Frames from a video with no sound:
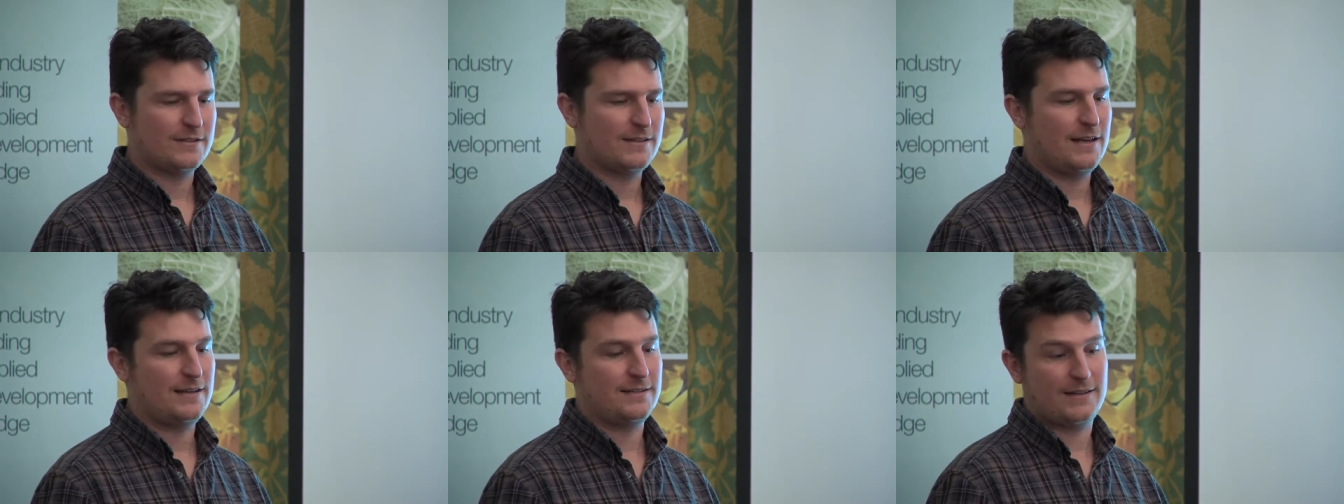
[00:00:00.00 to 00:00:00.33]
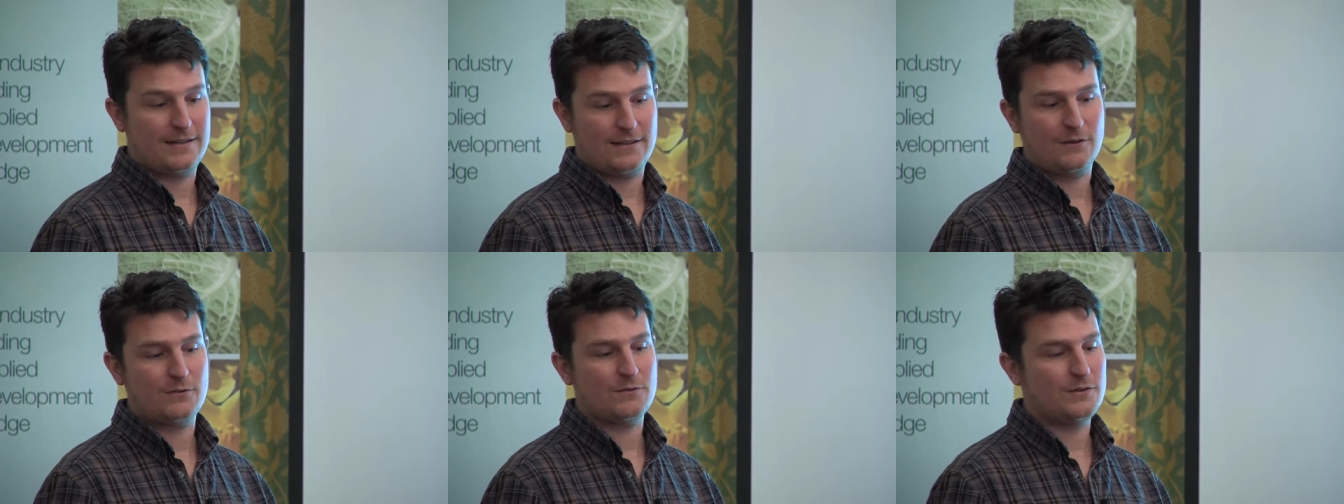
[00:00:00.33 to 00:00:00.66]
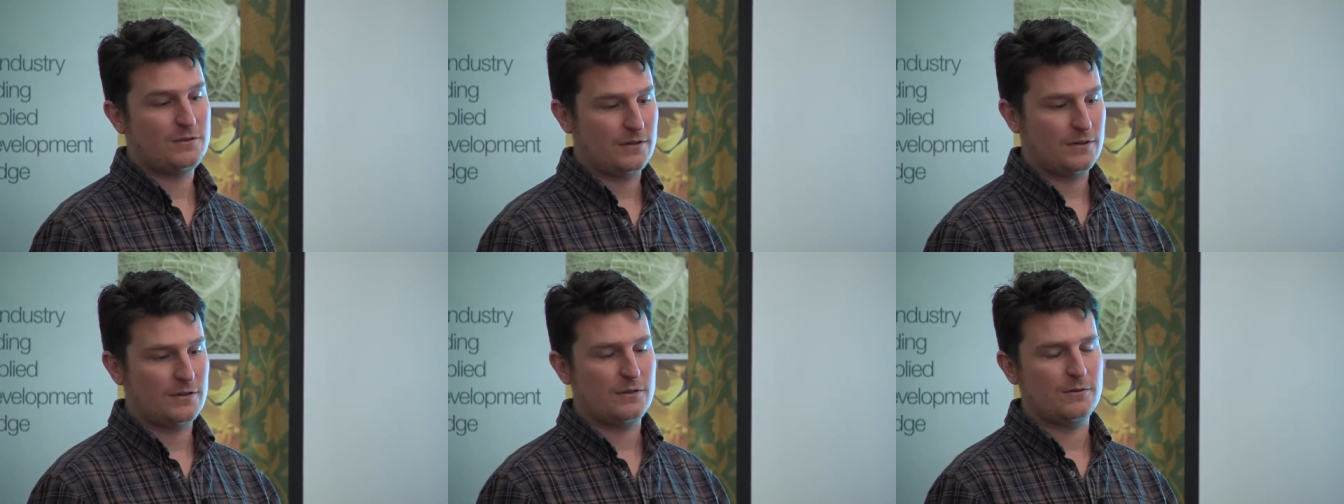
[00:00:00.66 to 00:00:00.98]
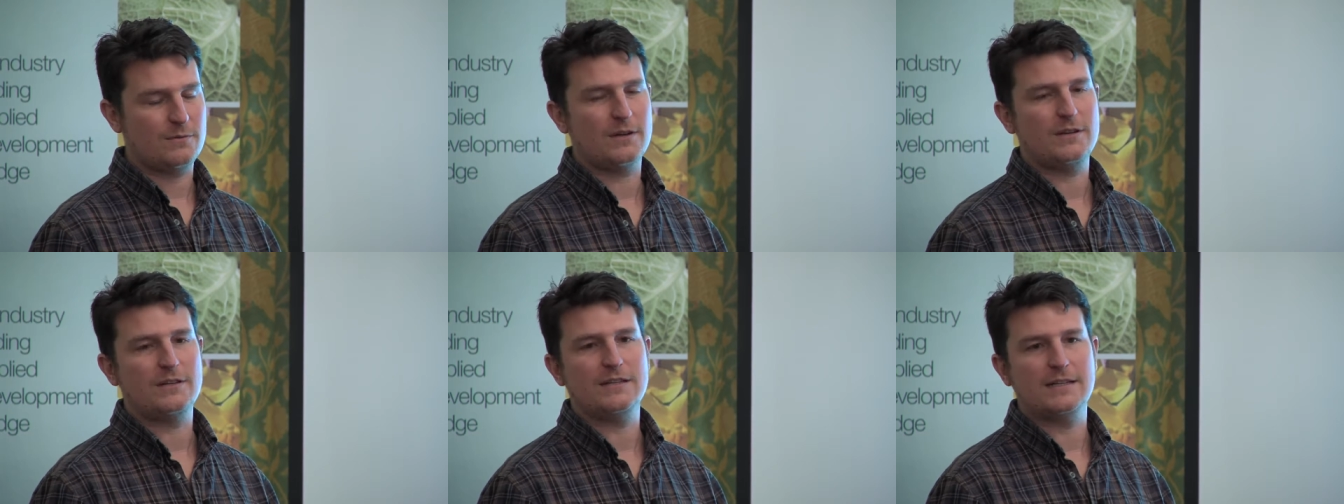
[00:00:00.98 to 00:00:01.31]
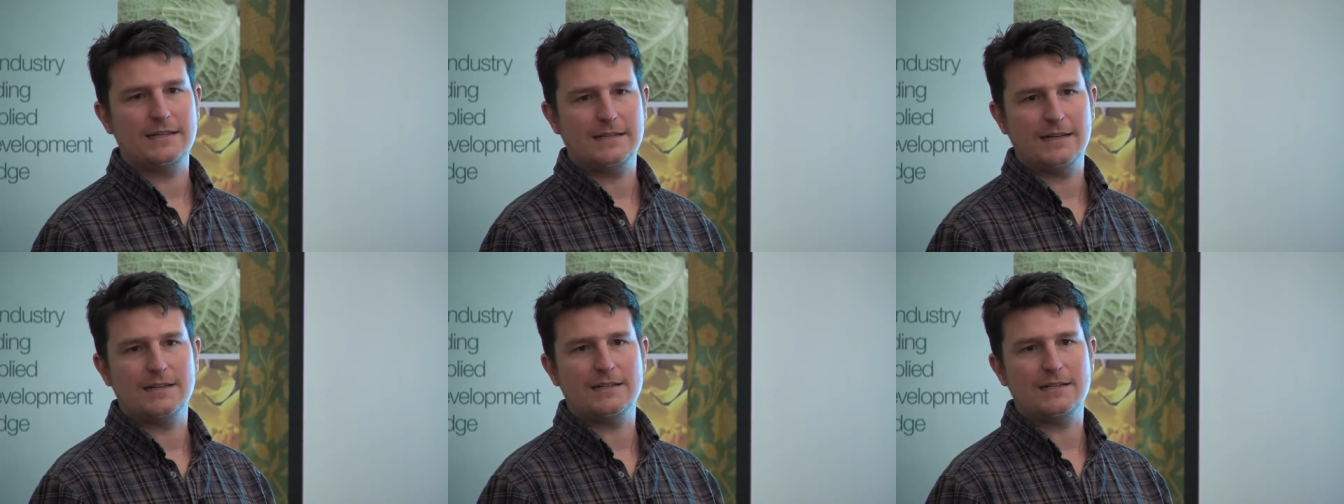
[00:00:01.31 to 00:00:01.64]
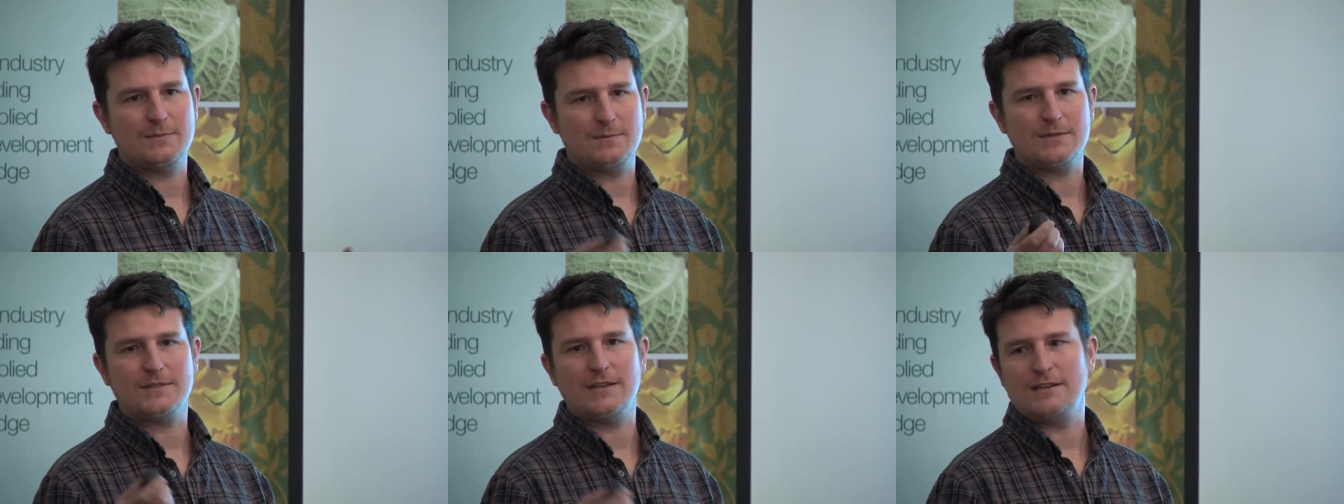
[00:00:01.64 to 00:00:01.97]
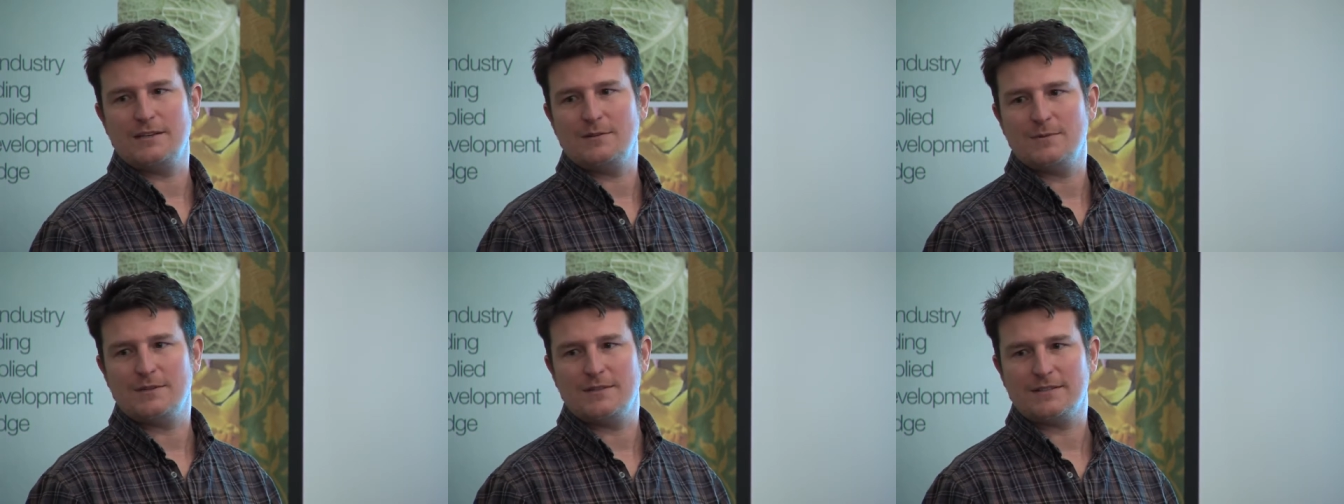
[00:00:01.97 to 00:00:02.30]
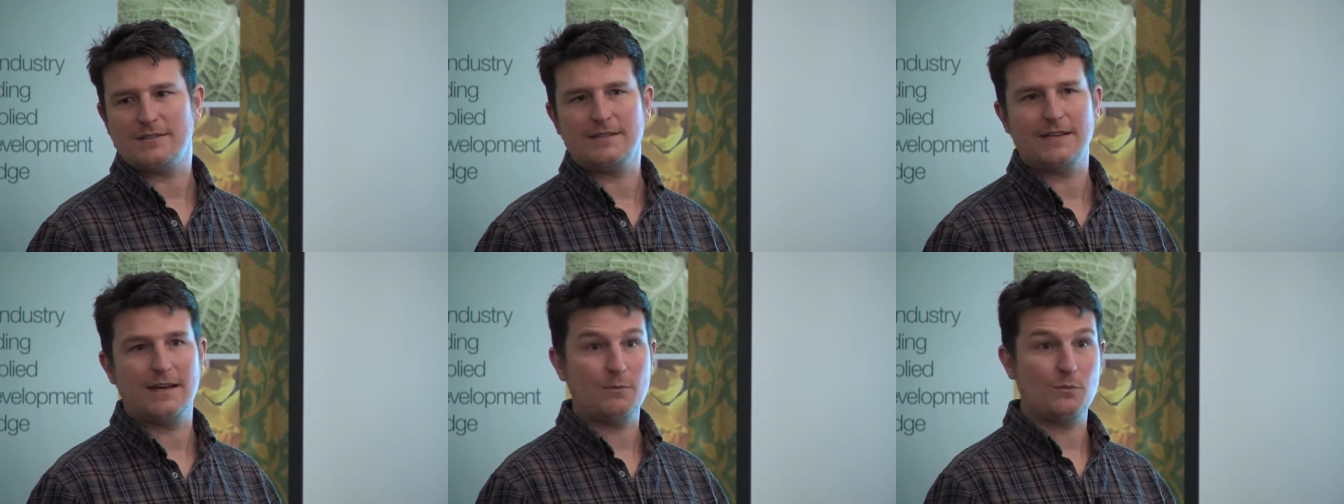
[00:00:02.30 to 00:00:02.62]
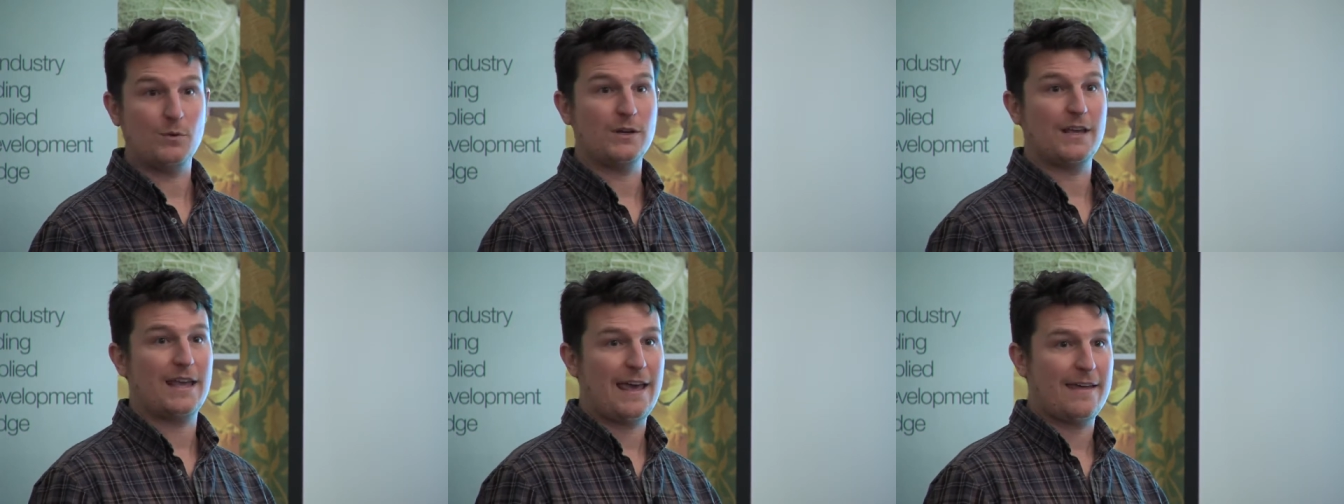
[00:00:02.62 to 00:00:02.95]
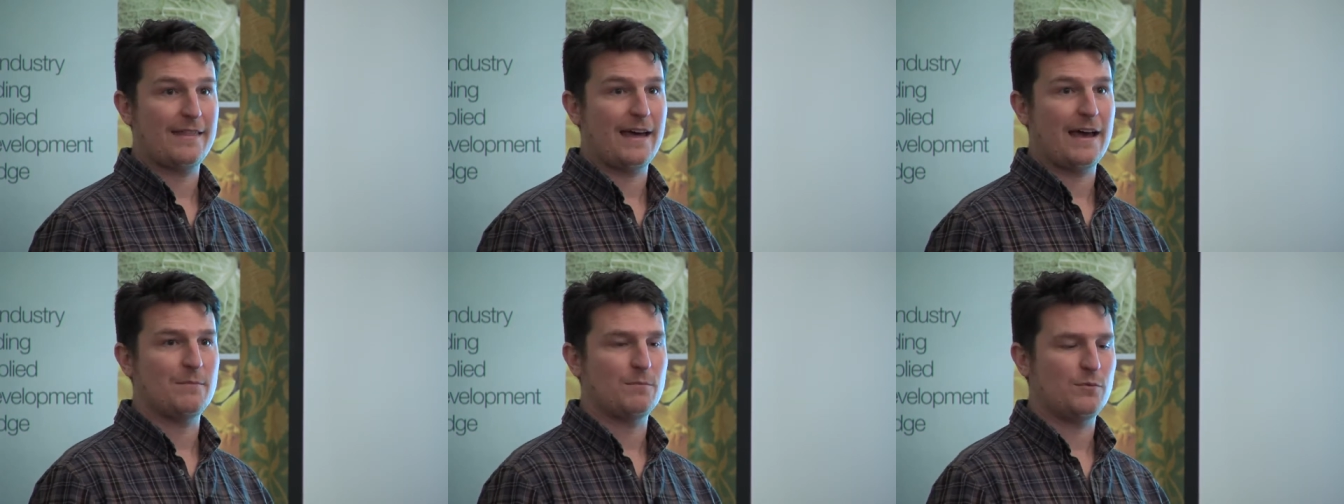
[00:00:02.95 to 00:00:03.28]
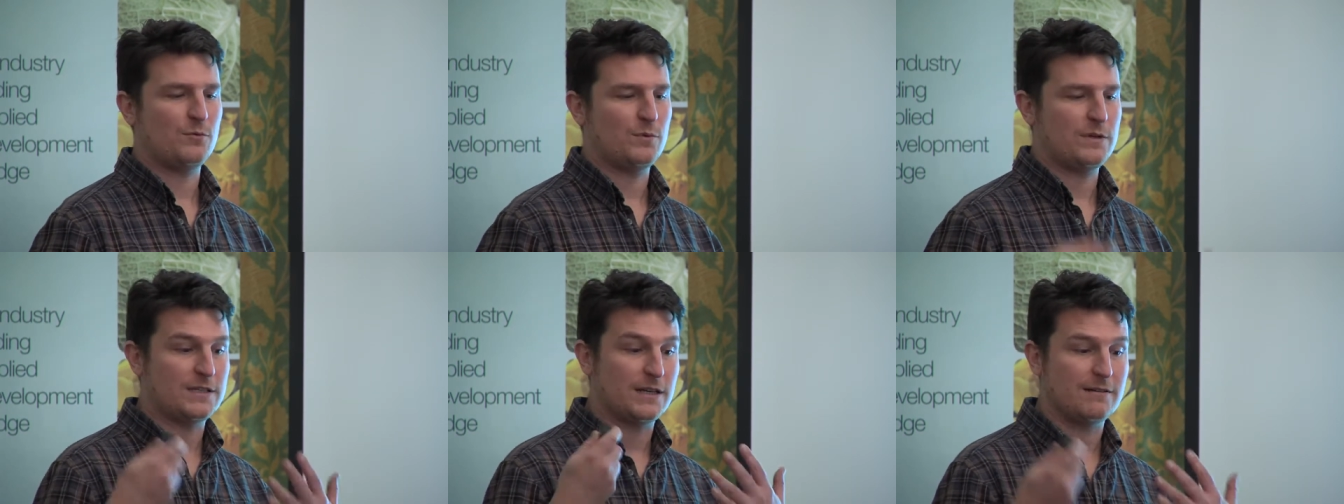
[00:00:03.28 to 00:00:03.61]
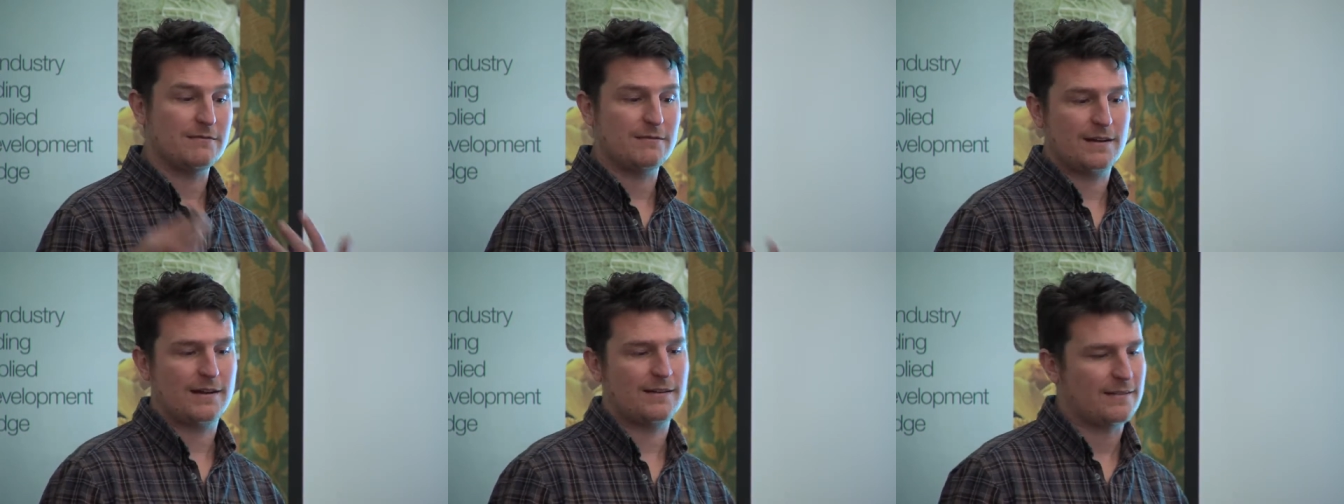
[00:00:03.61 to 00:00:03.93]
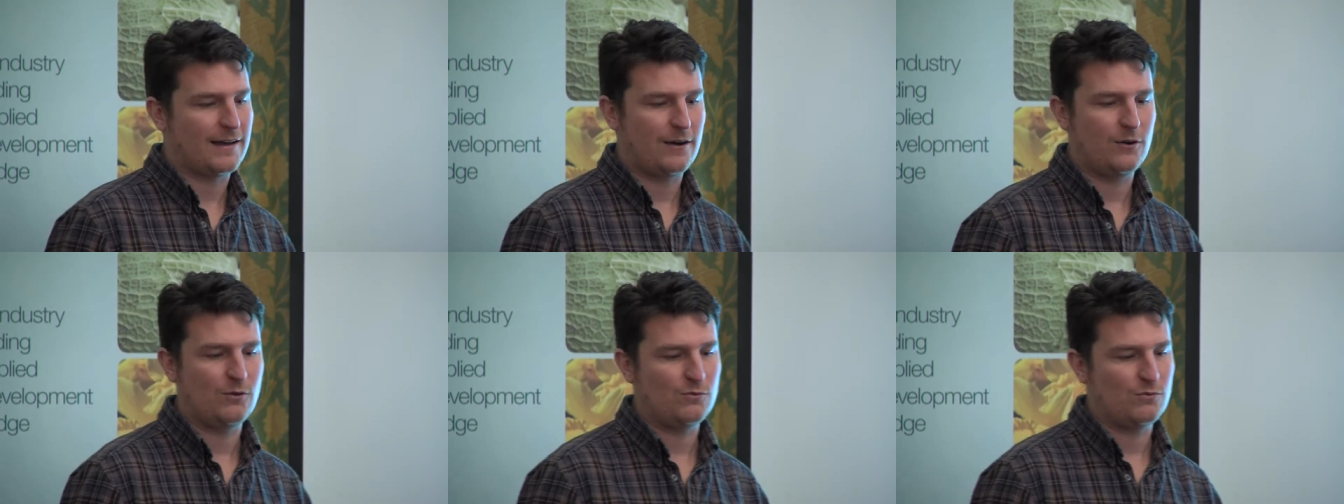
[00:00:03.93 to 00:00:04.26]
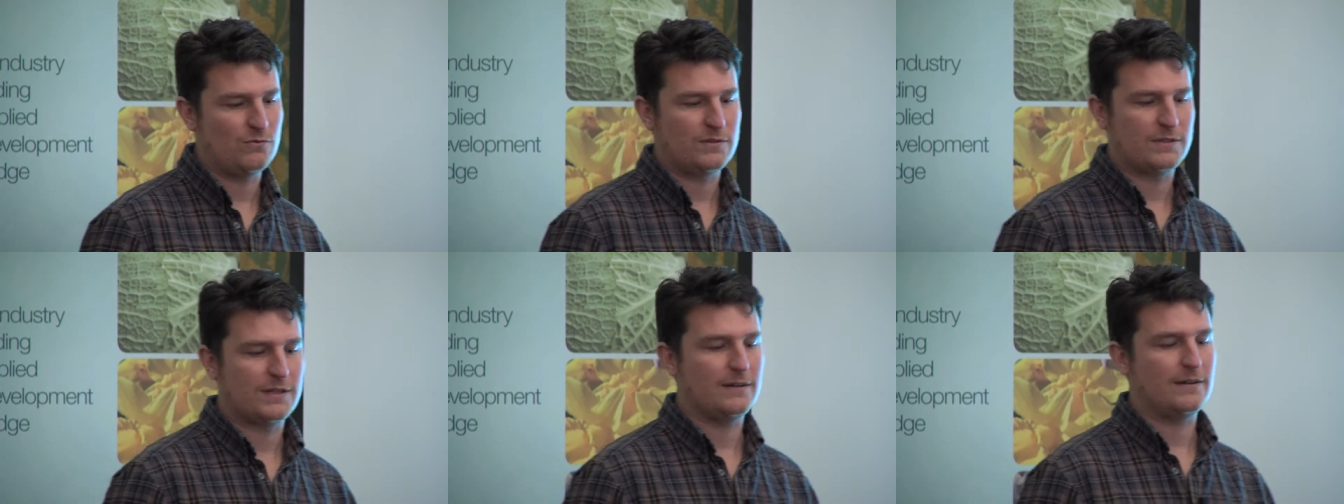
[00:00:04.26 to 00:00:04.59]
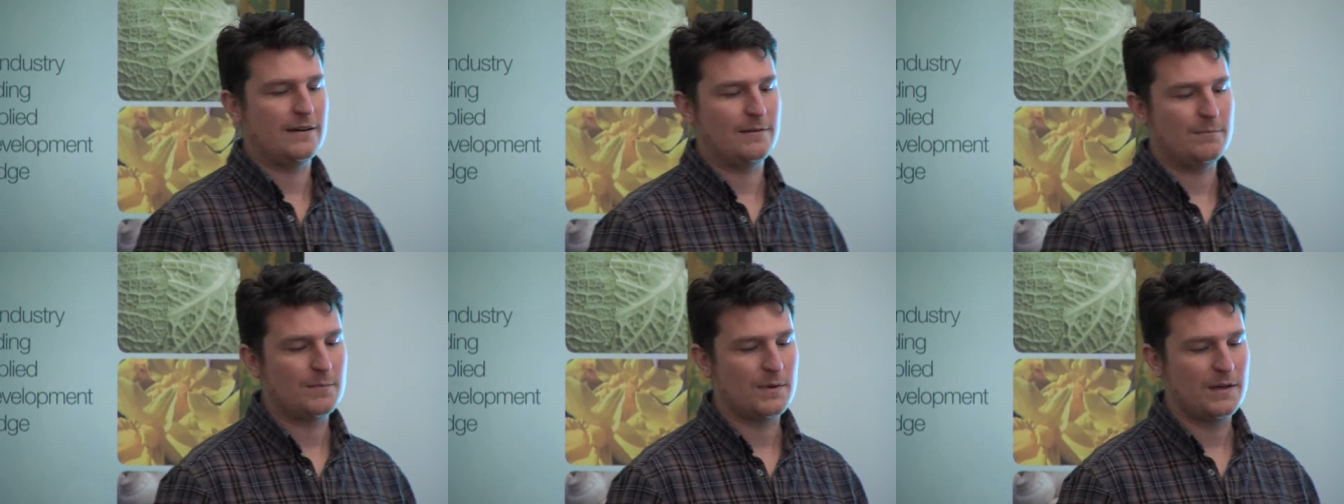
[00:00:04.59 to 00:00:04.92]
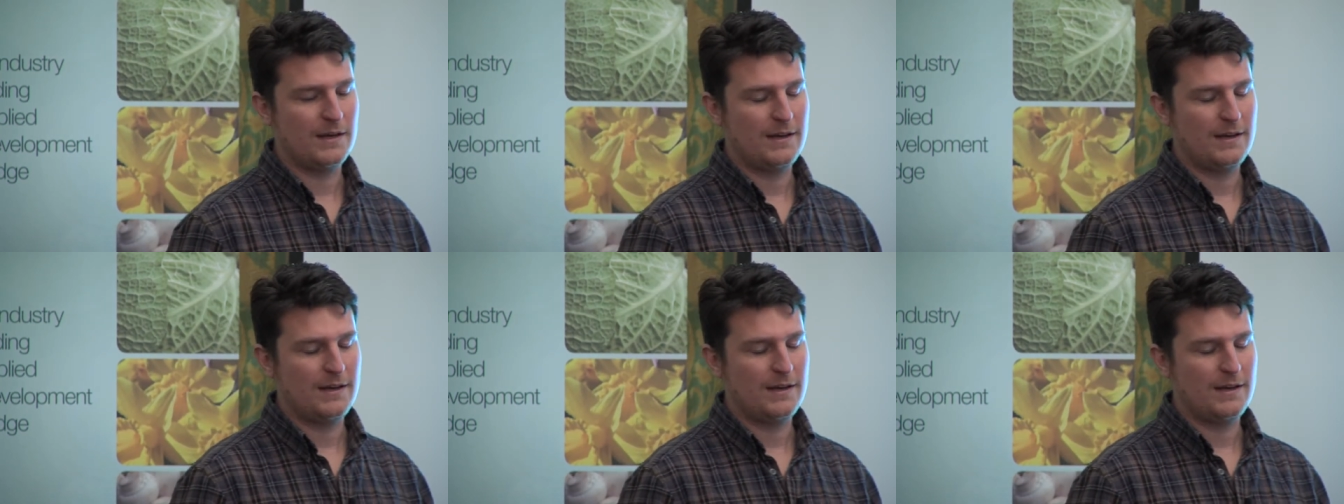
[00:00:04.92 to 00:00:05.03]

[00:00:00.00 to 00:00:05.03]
He said, oh, you only need 80% humidity. Yeah, we'll get that, but we don't get that all the time.